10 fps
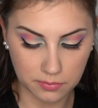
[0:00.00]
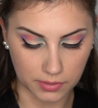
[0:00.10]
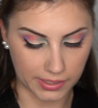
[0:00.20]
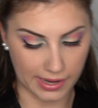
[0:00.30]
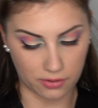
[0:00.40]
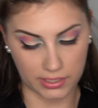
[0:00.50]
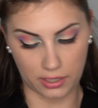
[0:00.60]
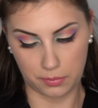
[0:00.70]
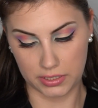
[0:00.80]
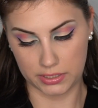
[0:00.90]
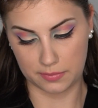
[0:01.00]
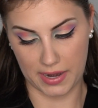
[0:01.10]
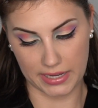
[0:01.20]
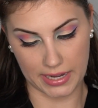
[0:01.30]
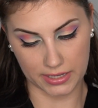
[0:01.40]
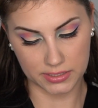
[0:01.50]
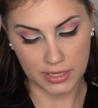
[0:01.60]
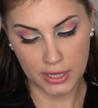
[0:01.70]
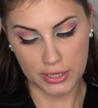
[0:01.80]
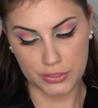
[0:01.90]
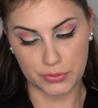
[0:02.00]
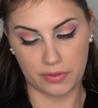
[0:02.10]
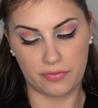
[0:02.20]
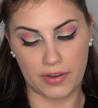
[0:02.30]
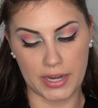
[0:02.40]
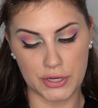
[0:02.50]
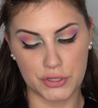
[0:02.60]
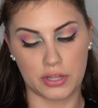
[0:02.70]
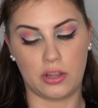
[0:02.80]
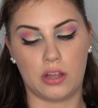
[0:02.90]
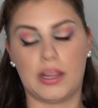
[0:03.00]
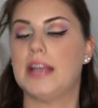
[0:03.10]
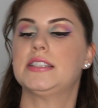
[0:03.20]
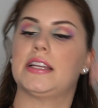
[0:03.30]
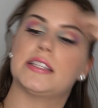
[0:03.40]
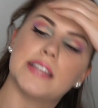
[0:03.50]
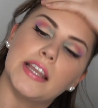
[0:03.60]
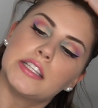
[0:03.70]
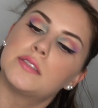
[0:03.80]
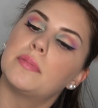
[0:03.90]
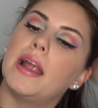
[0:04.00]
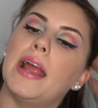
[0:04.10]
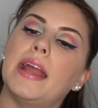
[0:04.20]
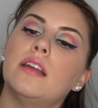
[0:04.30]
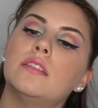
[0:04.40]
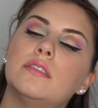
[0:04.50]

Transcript: Running out here, but this is my NYX Dewy Finish Long Lasting Setting Spray.